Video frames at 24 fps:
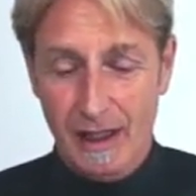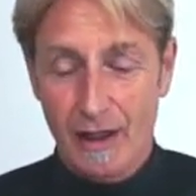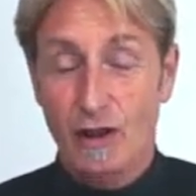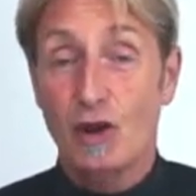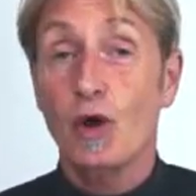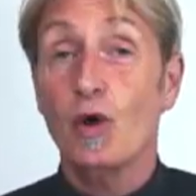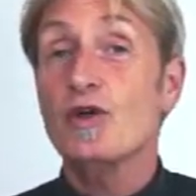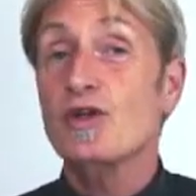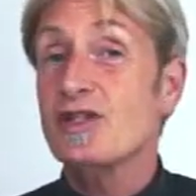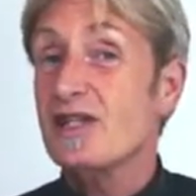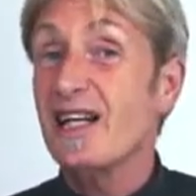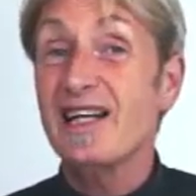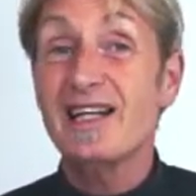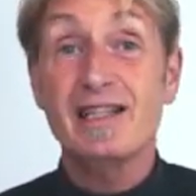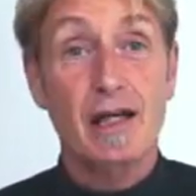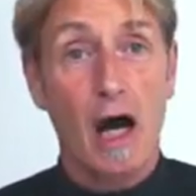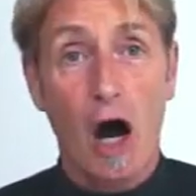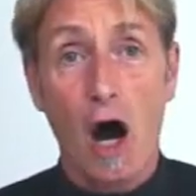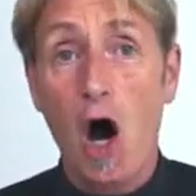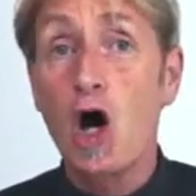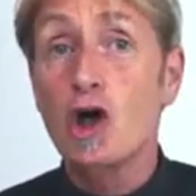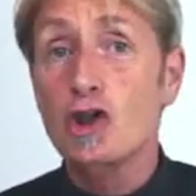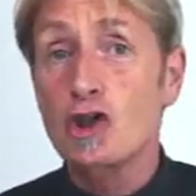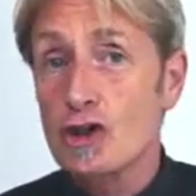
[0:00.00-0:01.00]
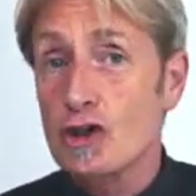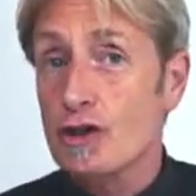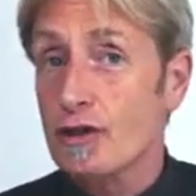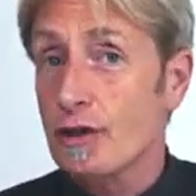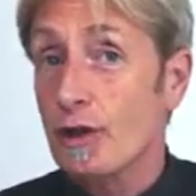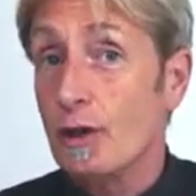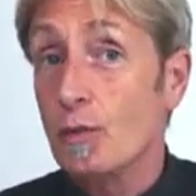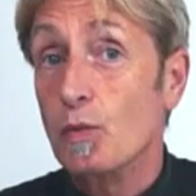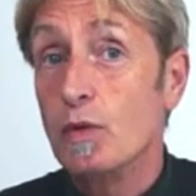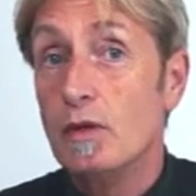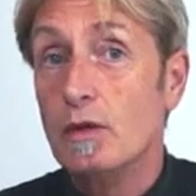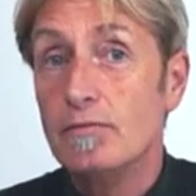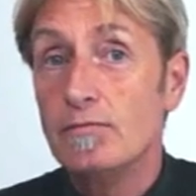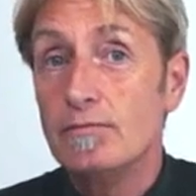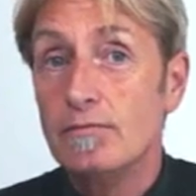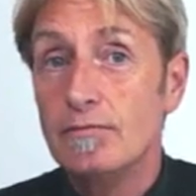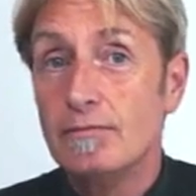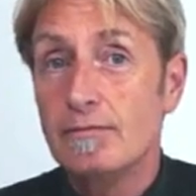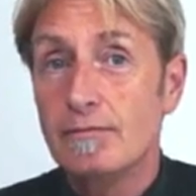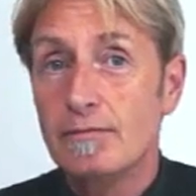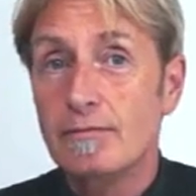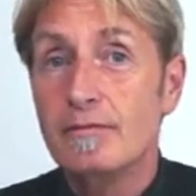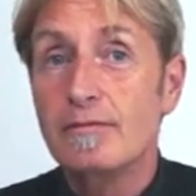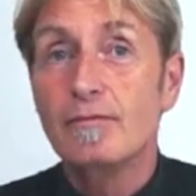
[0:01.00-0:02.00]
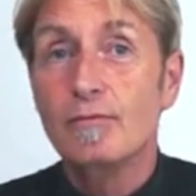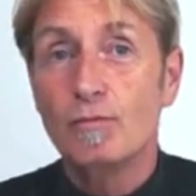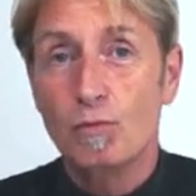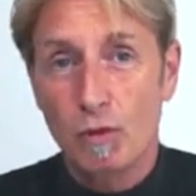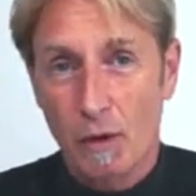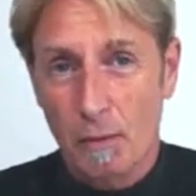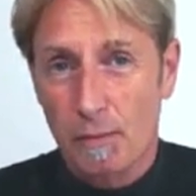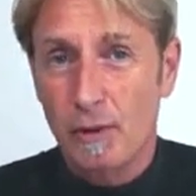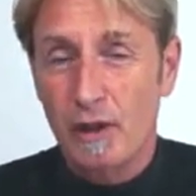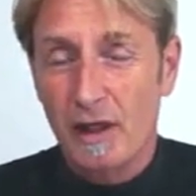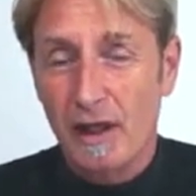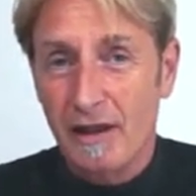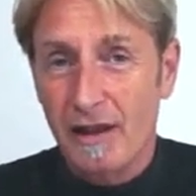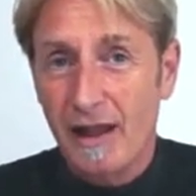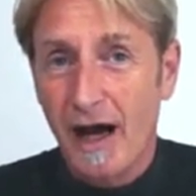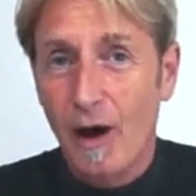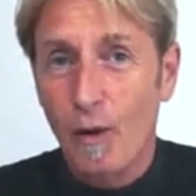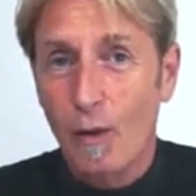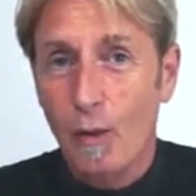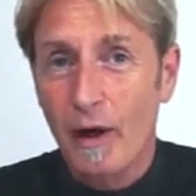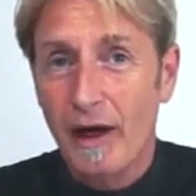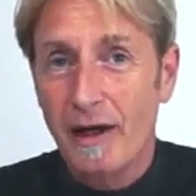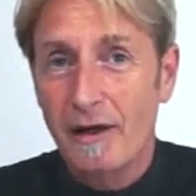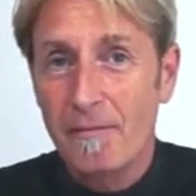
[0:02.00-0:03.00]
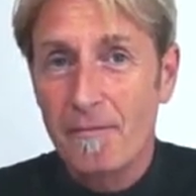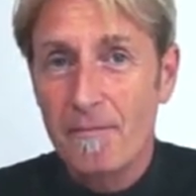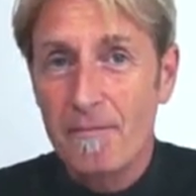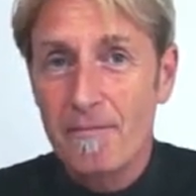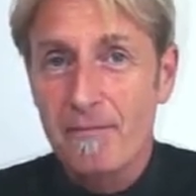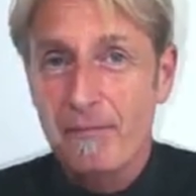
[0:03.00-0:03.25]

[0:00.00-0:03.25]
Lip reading: Those things are untrue. We'll put it that way.